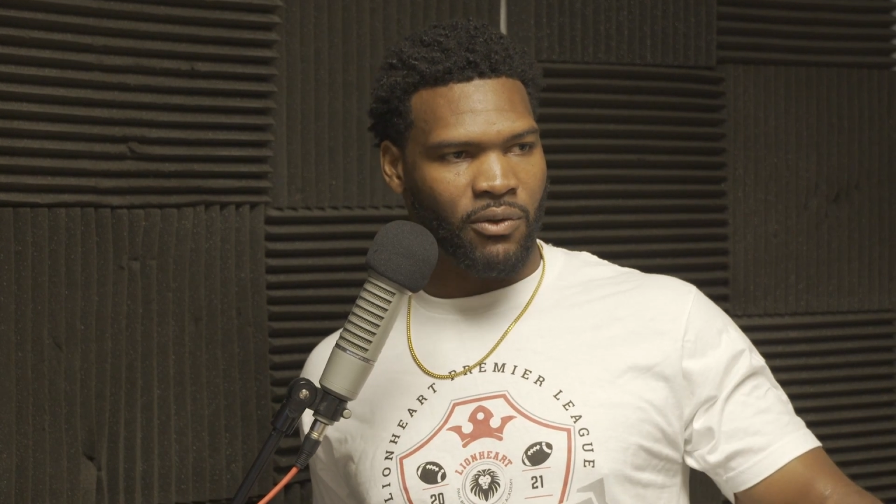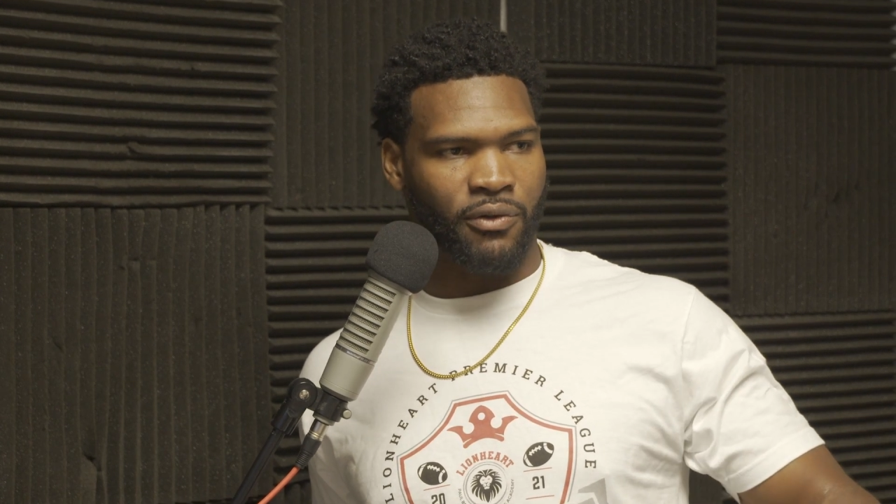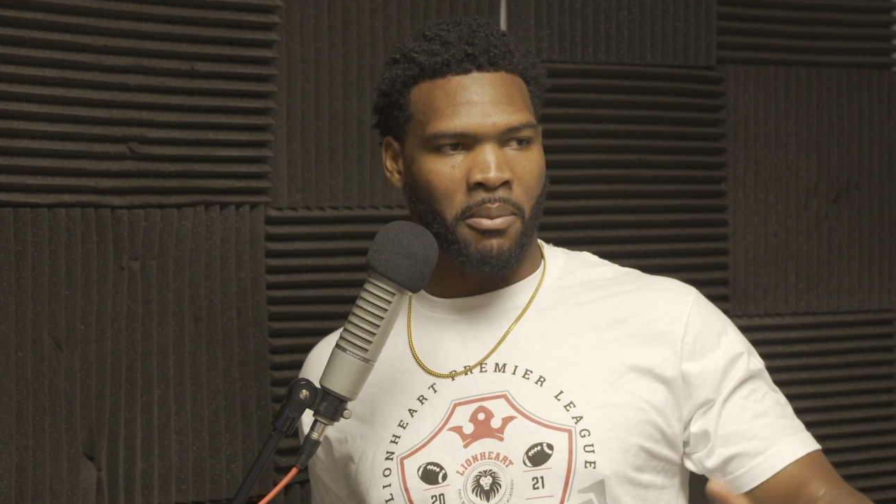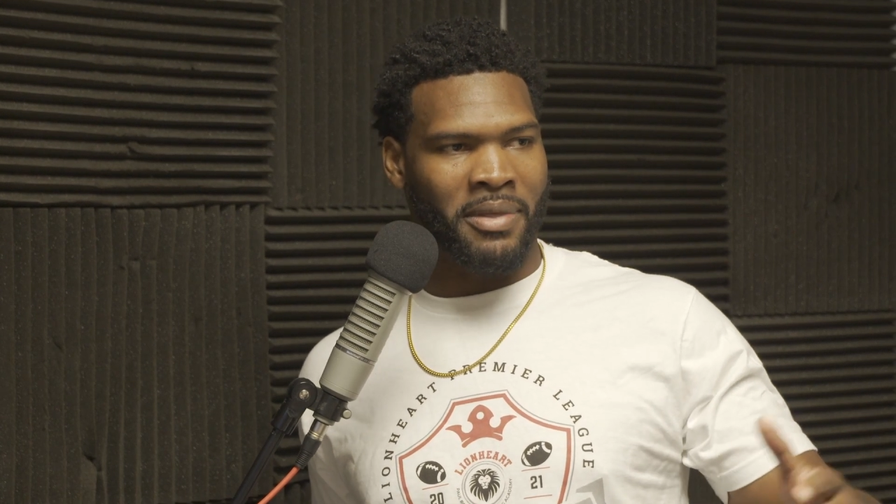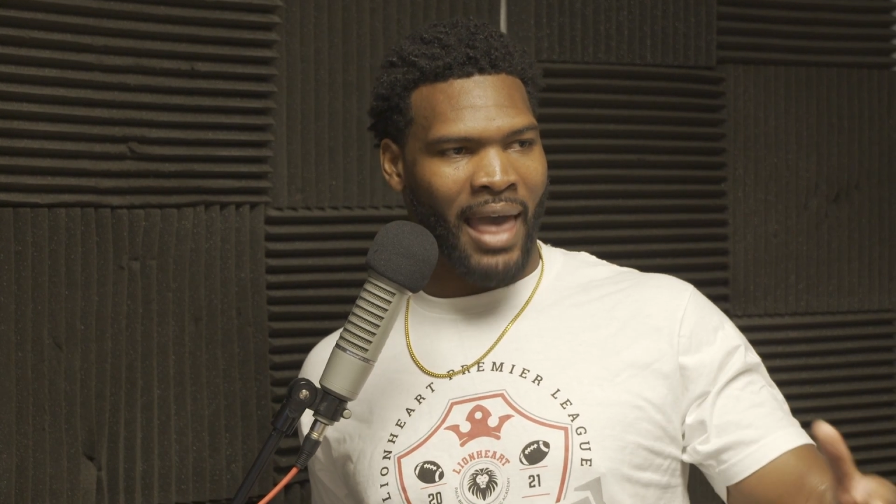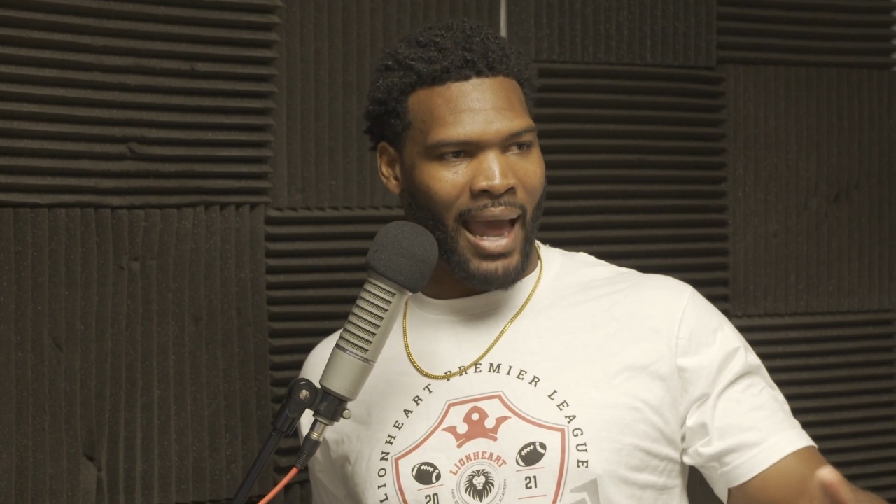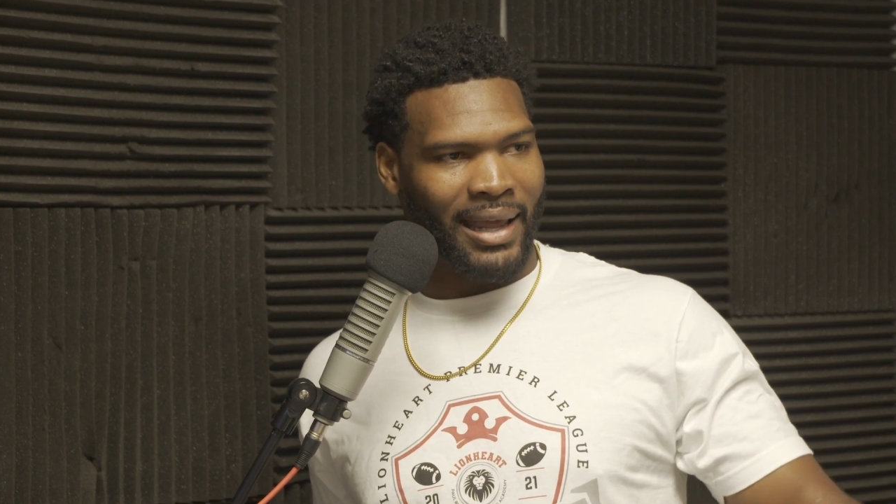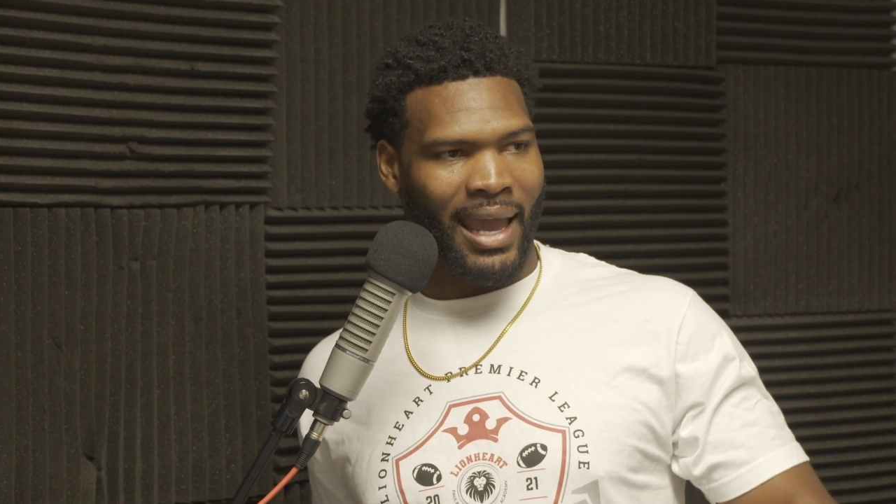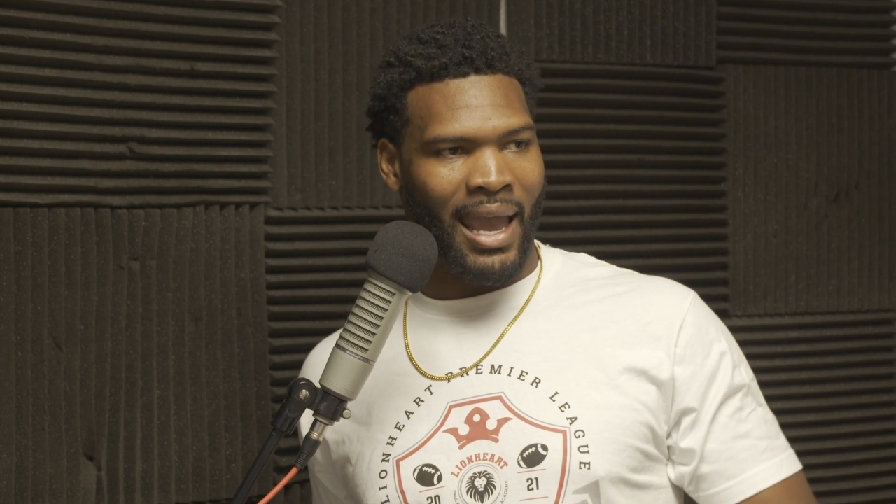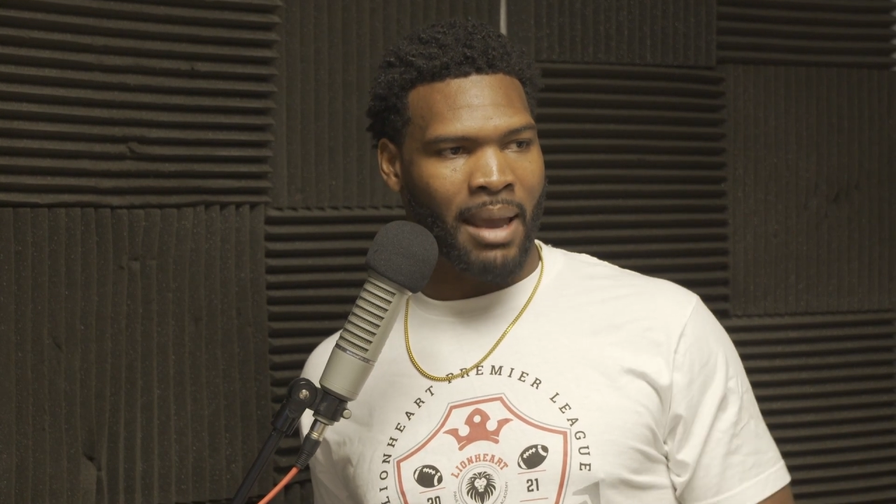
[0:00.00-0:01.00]
from that
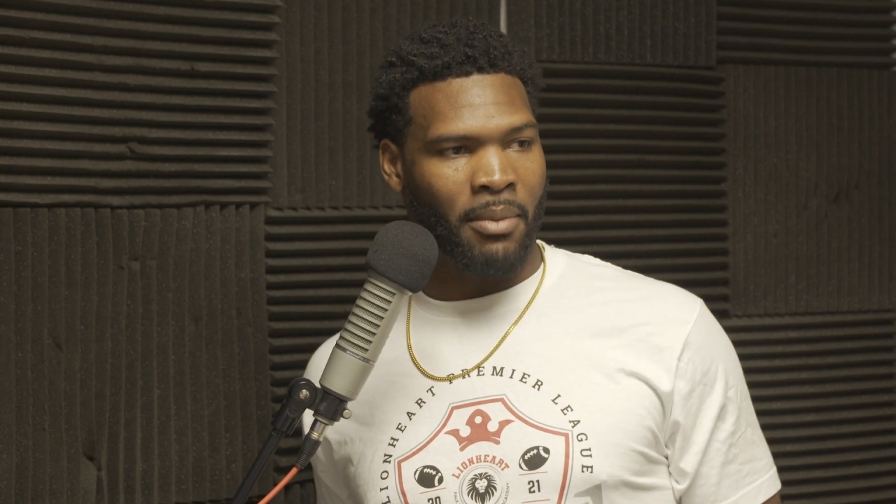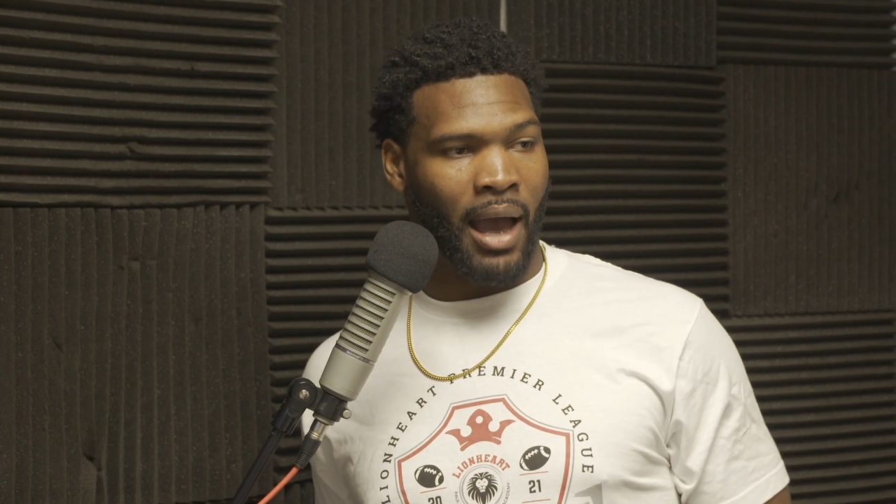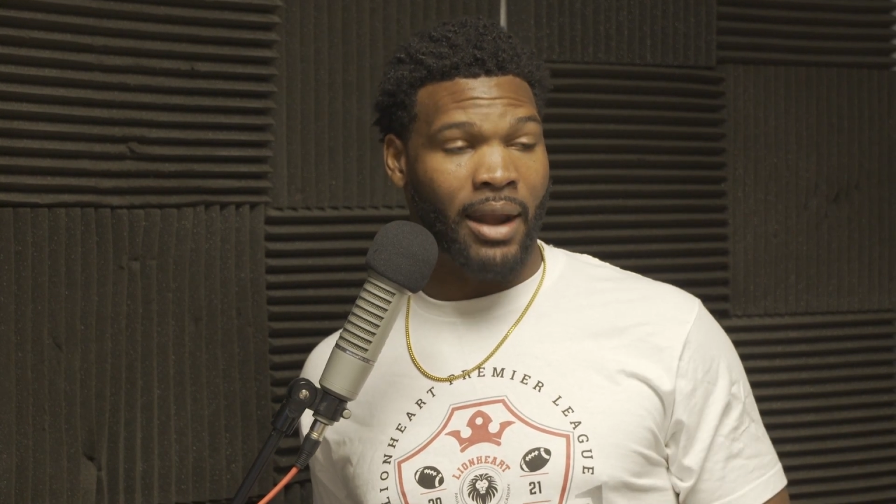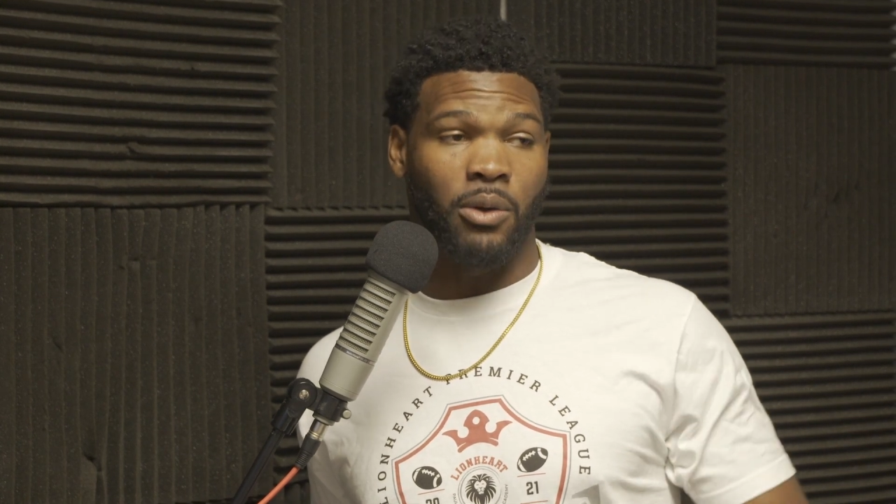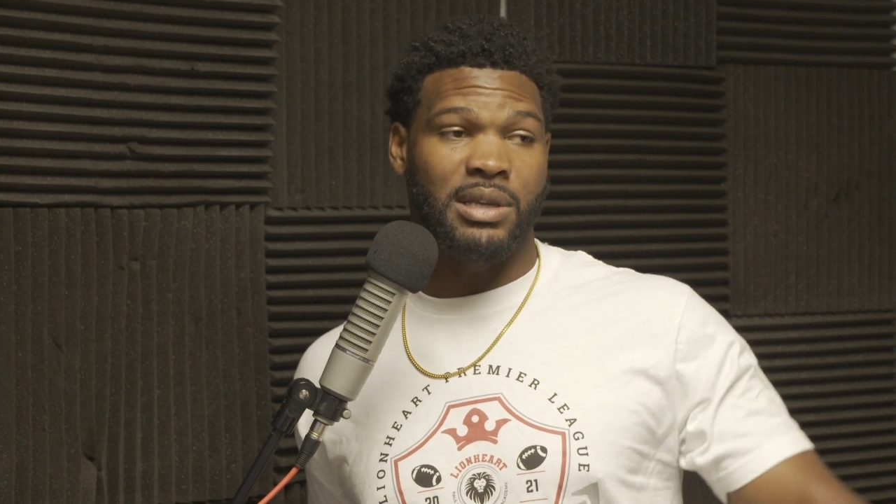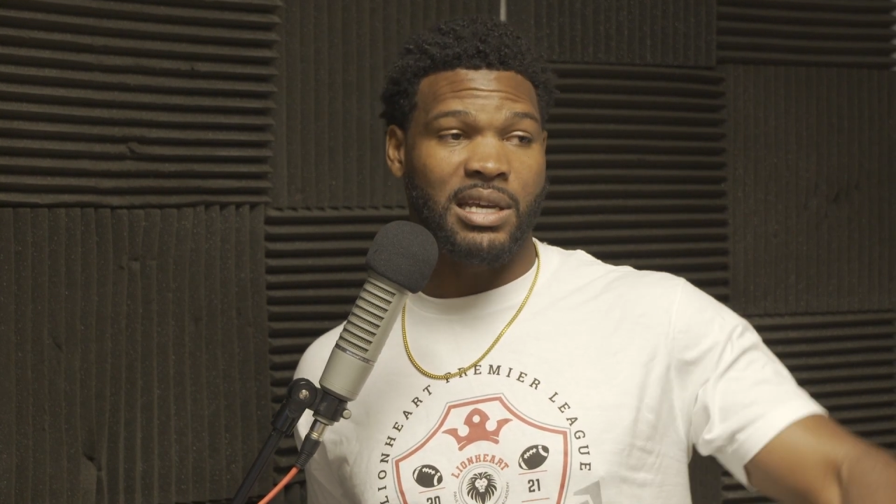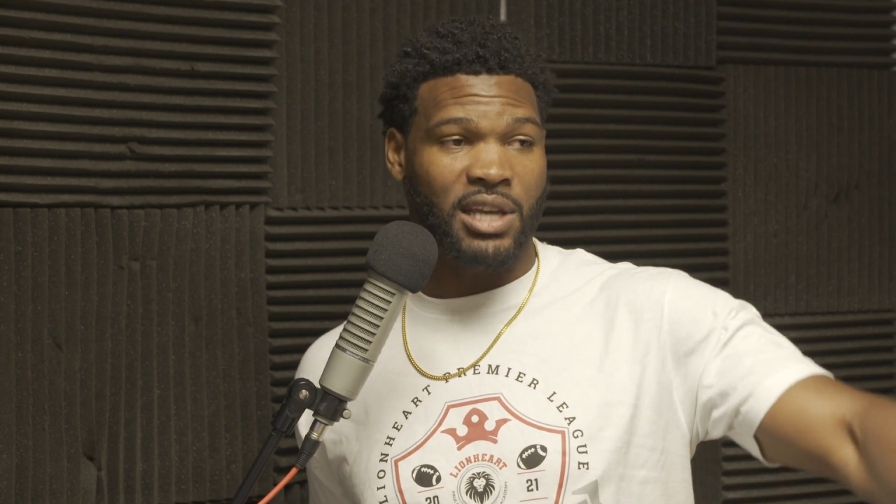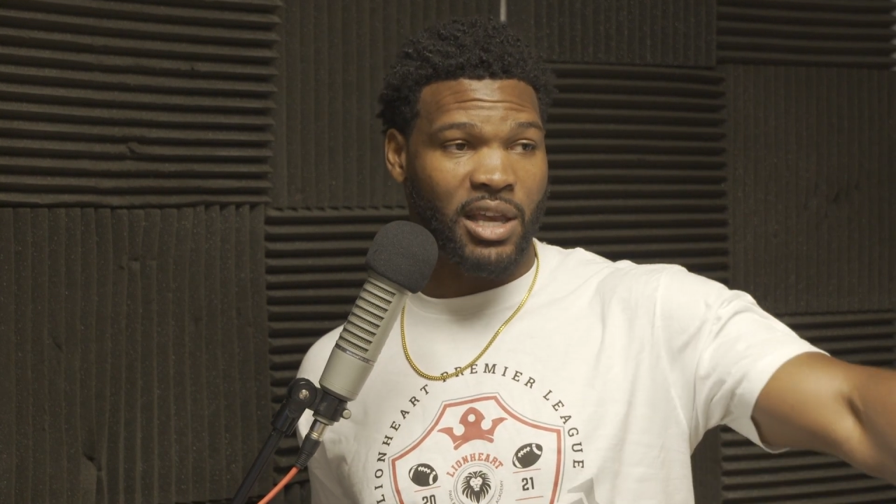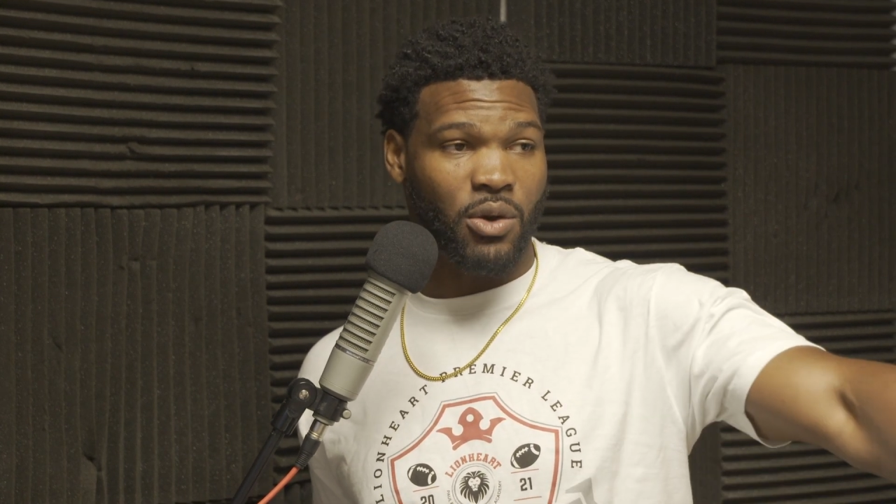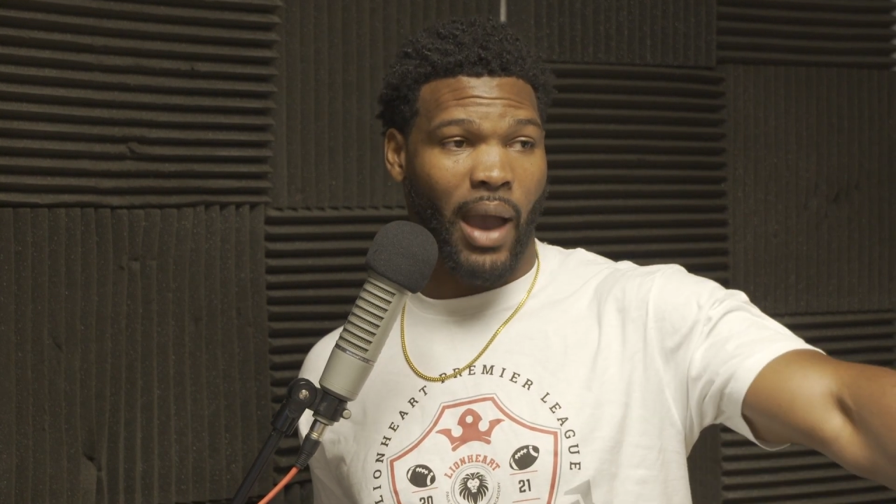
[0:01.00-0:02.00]
game? I know, DJ, you